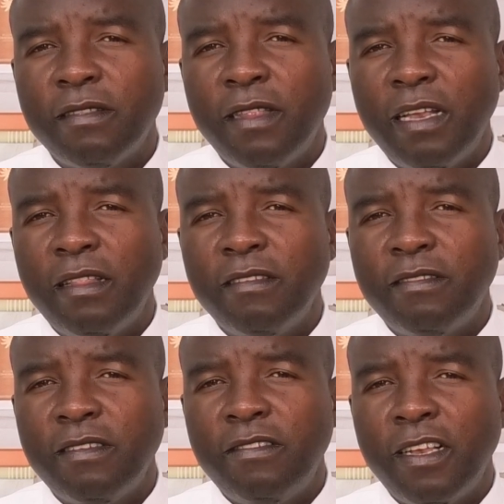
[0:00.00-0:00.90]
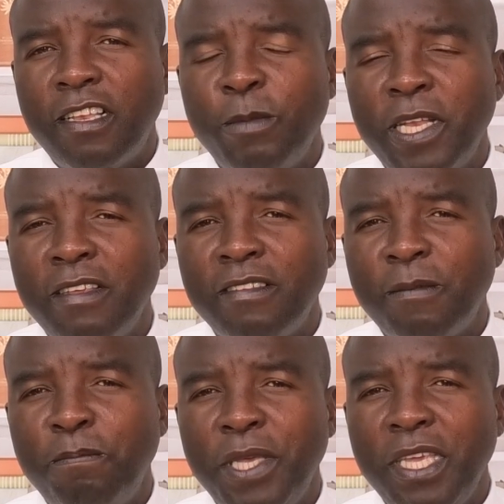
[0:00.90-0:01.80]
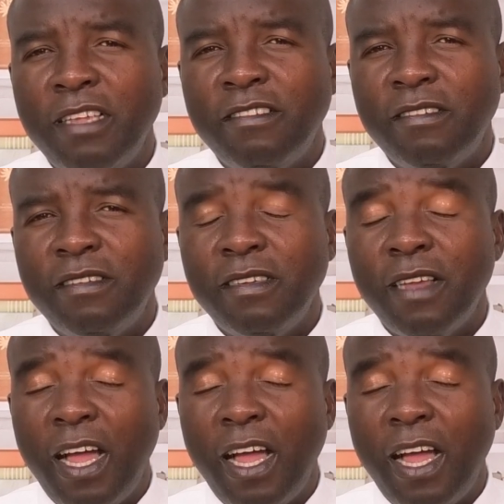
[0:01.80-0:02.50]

that this gentleman is a PhD.